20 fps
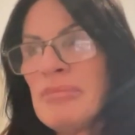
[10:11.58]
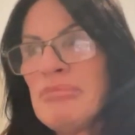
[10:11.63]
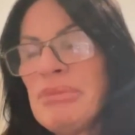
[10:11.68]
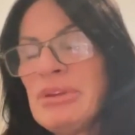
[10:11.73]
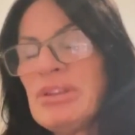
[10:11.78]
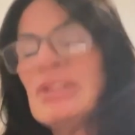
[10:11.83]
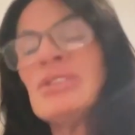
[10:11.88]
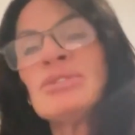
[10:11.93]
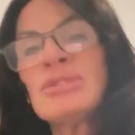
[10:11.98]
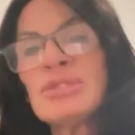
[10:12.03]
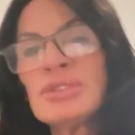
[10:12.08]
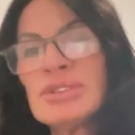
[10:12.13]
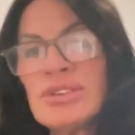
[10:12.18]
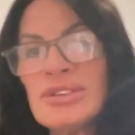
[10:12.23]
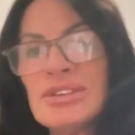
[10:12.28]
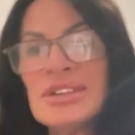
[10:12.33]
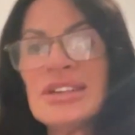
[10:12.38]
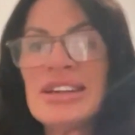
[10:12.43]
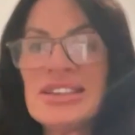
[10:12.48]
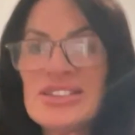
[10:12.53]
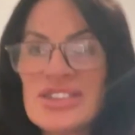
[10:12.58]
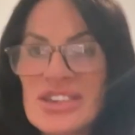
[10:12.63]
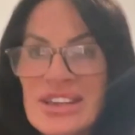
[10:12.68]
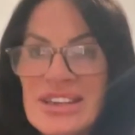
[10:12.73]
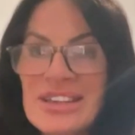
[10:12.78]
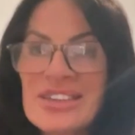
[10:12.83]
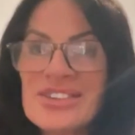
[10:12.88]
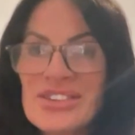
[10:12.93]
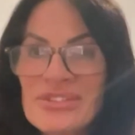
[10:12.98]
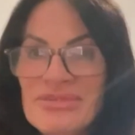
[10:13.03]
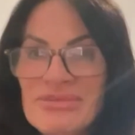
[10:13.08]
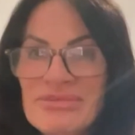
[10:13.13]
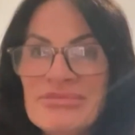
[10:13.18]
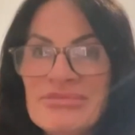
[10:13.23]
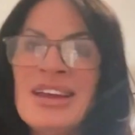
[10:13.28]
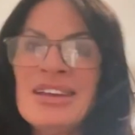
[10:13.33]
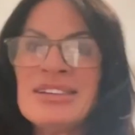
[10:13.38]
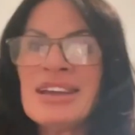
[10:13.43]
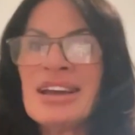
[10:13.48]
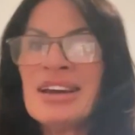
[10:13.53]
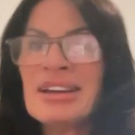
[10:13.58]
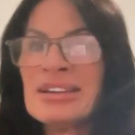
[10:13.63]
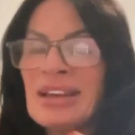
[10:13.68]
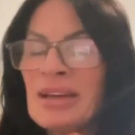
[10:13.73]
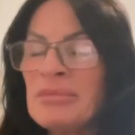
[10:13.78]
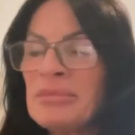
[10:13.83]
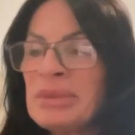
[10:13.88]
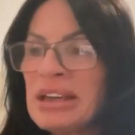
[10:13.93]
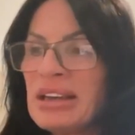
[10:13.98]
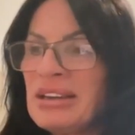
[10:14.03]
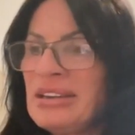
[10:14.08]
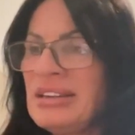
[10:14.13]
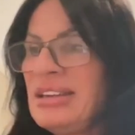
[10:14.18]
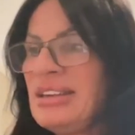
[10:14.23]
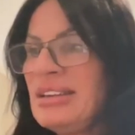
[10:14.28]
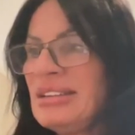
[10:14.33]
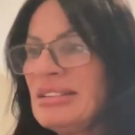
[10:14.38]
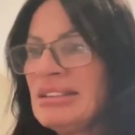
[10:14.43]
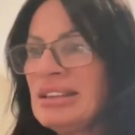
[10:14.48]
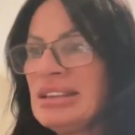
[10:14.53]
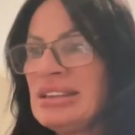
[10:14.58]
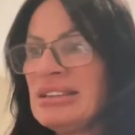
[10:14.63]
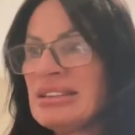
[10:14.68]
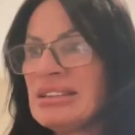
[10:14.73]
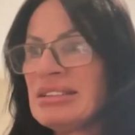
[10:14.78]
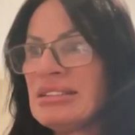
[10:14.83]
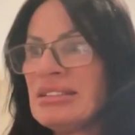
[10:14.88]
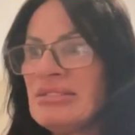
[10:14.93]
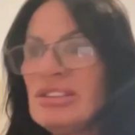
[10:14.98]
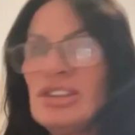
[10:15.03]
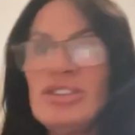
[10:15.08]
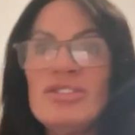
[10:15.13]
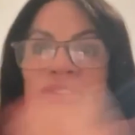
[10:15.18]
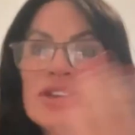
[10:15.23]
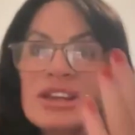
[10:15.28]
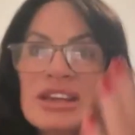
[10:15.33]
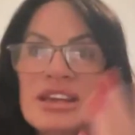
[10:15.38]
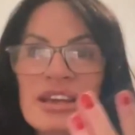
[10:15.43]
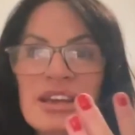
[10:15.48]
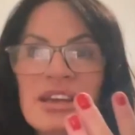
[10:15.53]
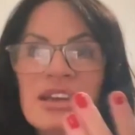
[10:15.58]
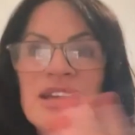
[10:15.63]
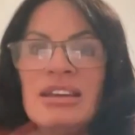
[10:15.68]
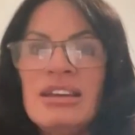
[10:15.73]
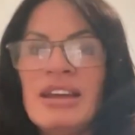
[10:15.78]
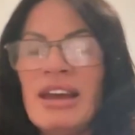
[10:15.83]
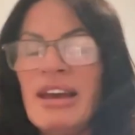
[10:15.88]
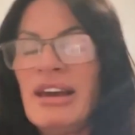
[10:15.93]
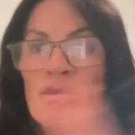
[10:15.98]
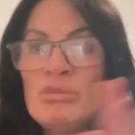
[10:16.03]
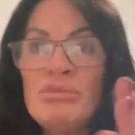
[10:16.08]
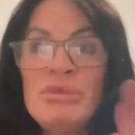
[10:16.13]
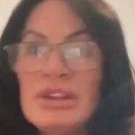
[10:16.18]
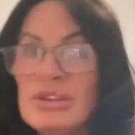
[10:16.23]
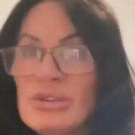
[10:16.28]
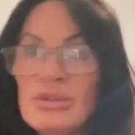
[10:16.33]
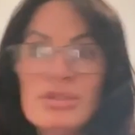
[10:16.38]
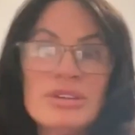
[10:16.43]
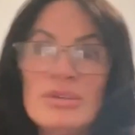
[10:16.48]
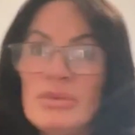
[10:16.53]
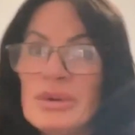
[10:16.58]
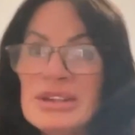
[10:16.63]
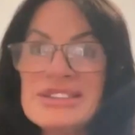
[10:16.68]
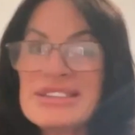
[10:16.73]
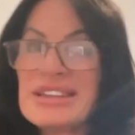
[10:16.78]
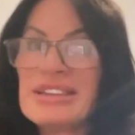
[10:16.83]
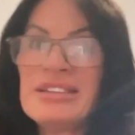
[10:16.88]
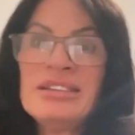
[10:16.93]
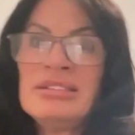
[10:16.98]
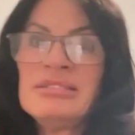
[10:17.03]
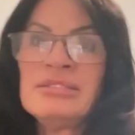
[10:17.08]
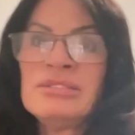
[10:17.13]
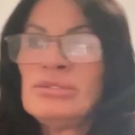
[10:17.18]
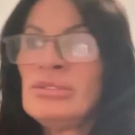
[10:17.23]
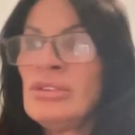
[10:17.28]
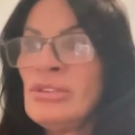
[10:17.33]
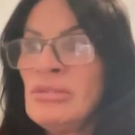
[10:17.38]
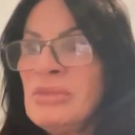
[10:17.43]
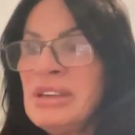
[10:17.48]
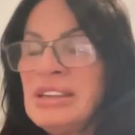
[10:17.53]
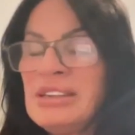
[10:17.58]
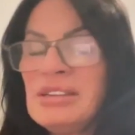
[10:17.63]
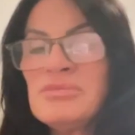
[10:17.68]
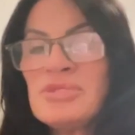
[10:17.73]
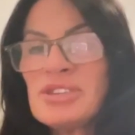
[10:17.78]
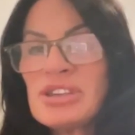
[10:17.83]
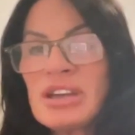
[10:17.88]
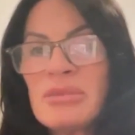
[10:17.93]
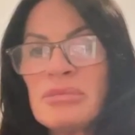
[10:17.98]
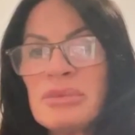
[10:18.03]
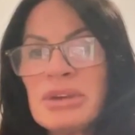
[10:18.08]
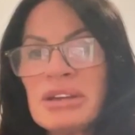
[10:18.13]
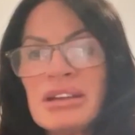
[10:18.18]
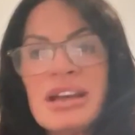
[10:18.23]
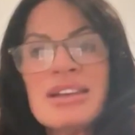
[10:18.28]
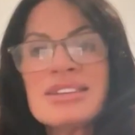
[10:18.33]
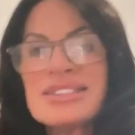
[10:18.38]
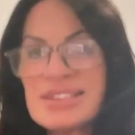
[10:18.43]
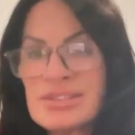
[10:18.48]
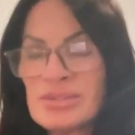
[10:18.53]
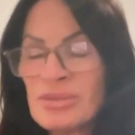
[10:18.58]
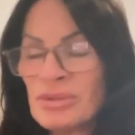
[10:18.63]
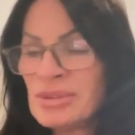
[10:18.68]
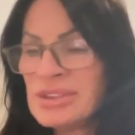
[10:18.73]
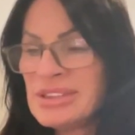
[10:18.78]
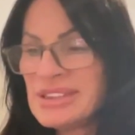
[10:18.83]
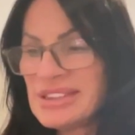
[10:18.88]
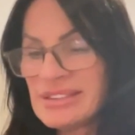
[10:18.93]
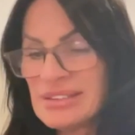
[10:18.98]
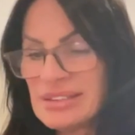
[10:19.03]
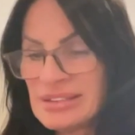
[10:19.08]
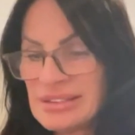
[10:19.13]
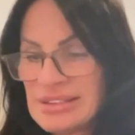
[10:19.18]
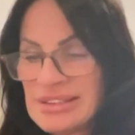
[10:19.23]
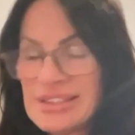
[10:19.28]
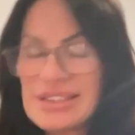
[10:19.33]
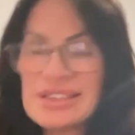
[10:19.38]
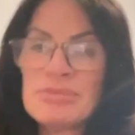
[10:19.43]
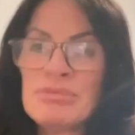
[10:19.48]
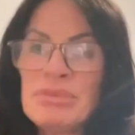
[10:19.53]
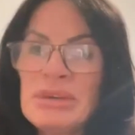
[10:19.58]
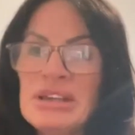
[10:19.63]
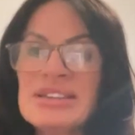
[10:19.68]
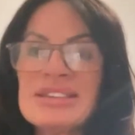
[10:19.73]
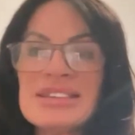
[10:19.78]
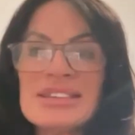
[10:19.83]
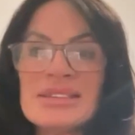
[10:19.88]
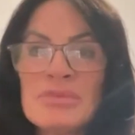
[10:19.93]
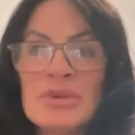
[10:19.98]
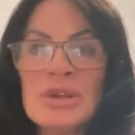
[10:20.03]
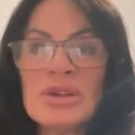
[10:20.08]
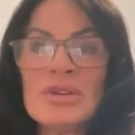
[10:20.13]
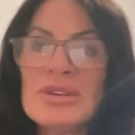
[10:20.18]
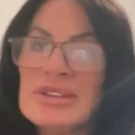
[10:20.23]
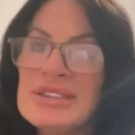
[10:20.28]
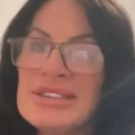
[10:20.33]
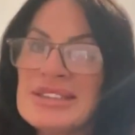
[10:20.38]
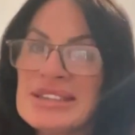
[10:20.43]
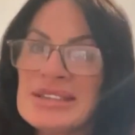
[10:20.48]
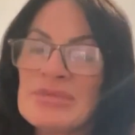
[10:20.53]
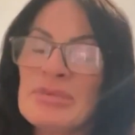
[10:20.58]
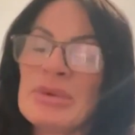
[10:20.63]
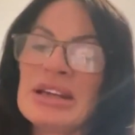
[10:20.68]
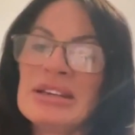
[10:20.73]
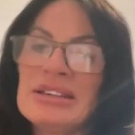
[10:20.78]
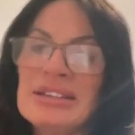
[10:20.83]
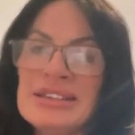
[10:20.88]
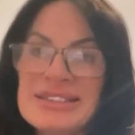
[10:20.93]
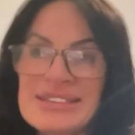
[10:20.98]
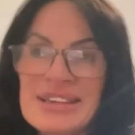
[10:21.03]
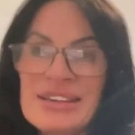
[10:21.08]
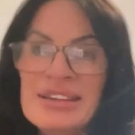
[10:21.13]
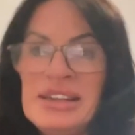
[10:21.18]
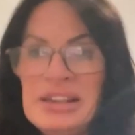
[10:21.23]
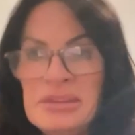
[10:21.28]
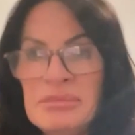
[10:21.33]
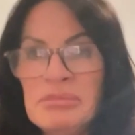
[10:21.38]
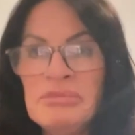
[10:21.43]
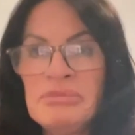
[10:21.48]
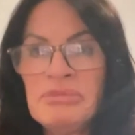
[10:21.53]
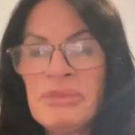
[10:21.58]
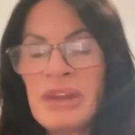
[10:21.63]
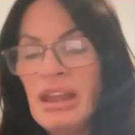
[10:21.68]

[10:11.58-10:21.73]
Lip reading: but they're not doing their education. I'm beginning to hear, like, the UK, we're the only ones that do mediumship, and that's nonsense because it's been going on since the beginning of time.